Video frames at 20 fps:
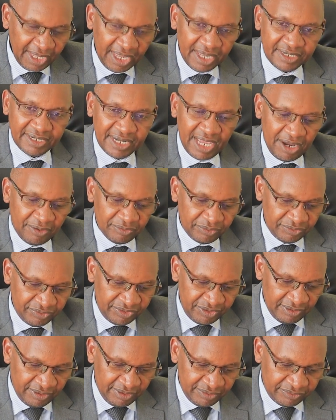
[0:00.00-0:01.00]
And now to
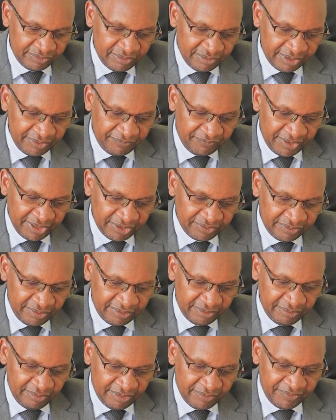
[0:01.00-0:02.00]
theological
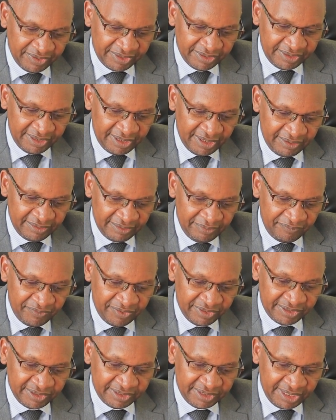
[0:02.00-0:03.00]
reflection on
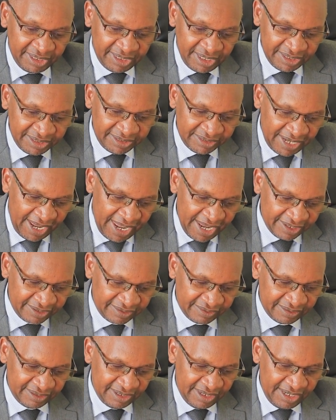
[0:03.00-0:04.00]
vegetarian
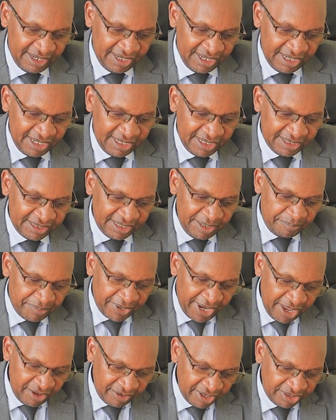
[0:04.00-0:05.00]
diet. The
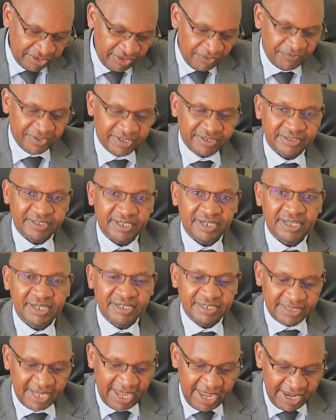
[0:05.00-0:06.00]
priority of
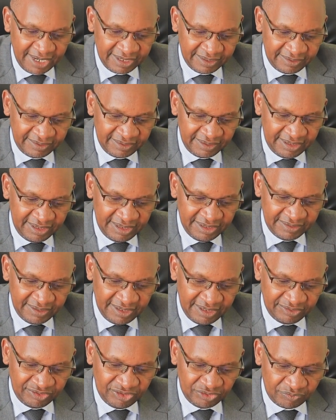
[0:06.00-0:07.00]
vegetarian diet in
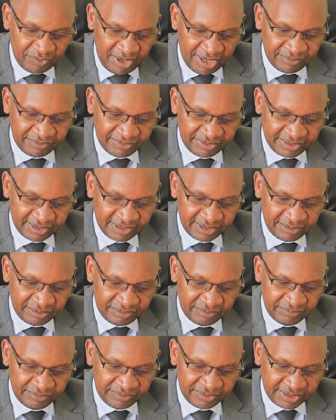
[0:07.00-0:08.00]
Genesis 1
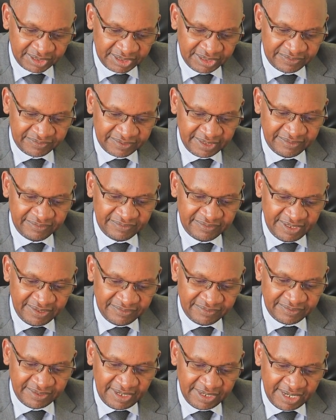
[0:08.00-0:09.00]
to 3
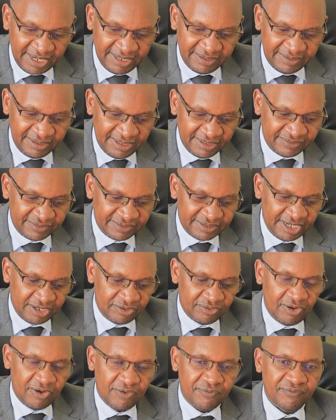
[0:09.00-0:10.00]
suggests an ideal
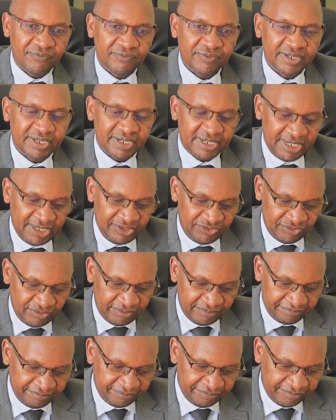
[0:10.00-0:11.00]
state of creation.